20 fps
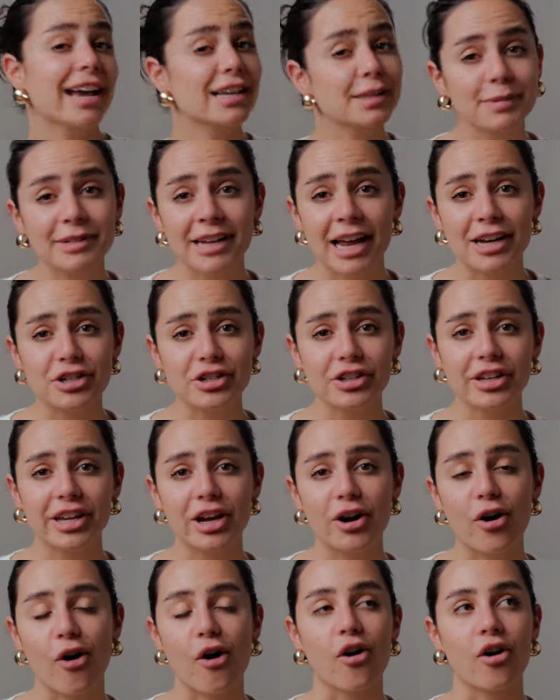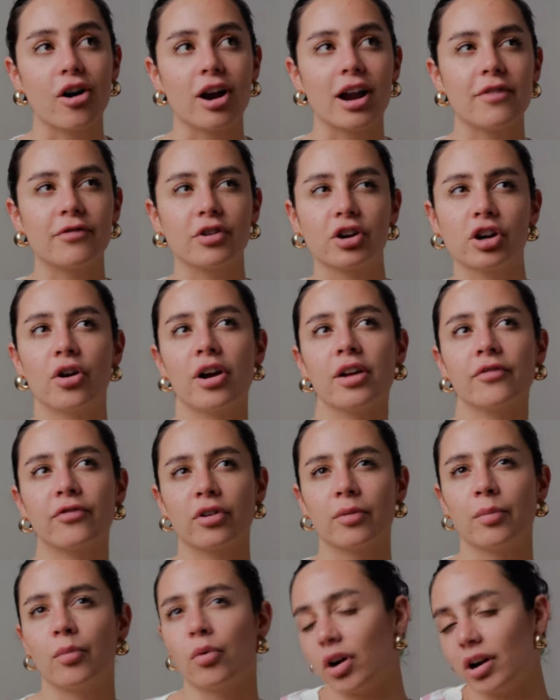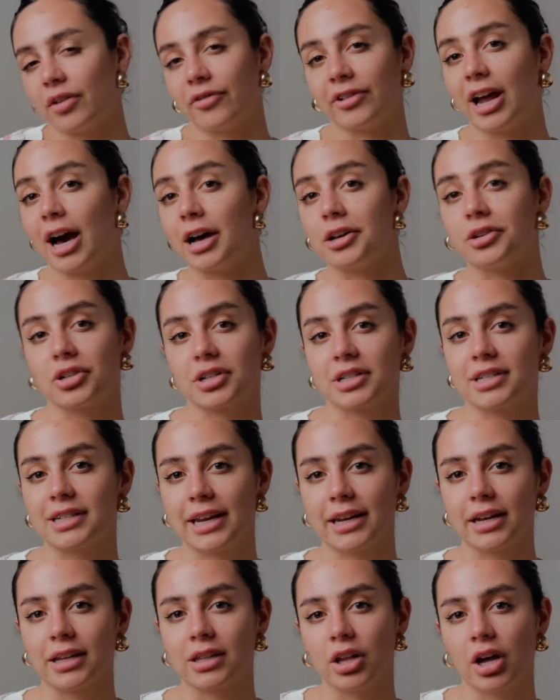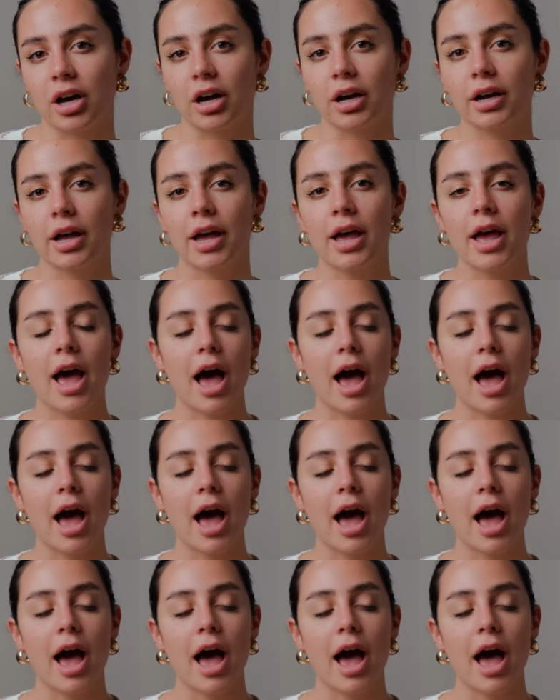X potentially, or if you're going for more of an understated look.